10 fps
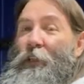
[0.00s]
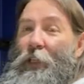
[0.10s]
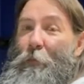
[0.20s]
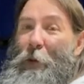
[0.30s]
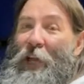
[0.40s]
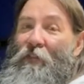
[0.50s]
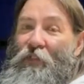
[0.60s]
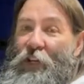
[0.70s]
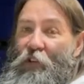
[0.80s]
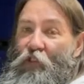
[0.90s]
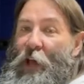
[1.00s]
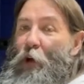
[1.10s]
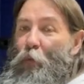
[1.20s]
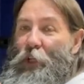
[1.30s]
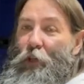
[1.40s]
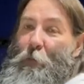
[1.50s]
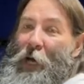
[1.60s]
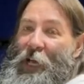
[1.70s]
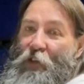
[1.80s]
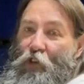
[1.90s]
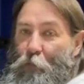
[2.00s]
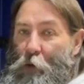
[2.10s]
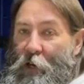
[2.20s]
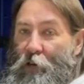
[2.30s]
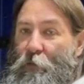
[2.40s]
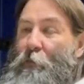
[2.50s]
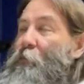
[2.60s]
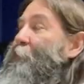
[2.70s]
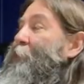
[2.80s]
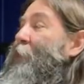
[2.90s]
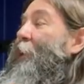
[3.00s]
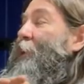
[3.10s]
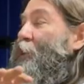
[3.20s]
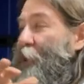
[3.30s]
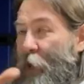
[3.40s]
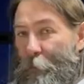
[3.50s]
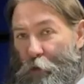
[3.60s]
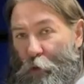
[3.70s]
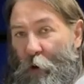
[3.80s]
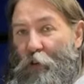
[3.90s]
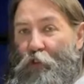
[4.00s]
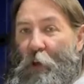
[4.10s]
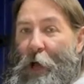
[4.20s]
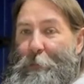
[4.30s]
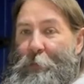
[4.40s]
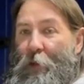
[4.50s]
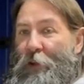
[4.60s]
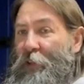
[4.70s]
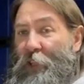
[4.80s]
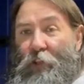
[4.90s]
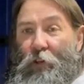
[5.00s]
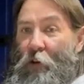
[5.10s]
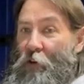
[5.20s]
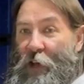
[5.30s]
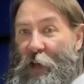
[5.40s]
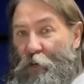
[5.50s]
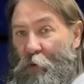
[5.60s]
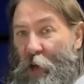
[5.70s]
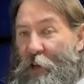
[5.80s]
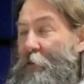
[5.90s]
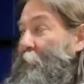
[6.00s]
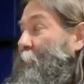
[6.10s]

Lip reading: The benefit is that when you buy this printer, you come to our shop and you learn how to run it.